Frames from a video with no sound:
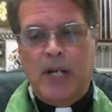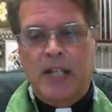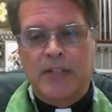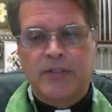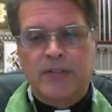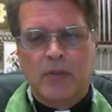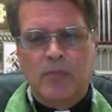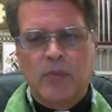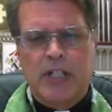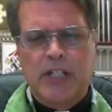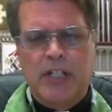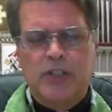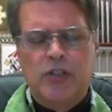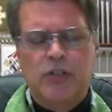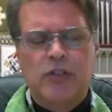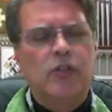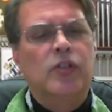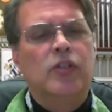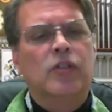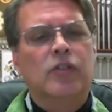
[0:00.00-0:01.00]
I said, "What did you
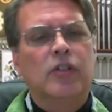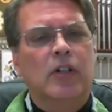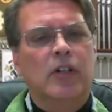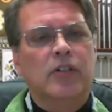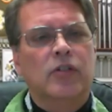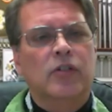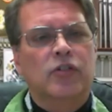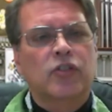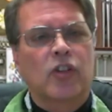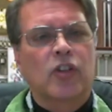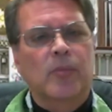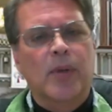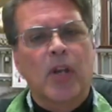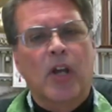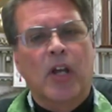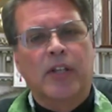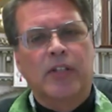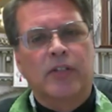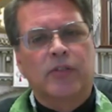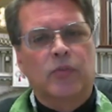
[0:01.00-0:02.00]
do your sermon
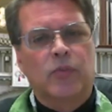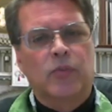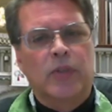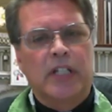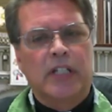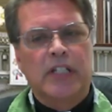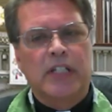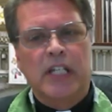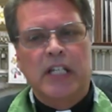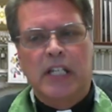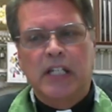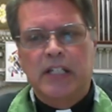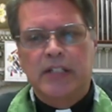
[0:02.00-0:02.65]
on this week, Deacon?"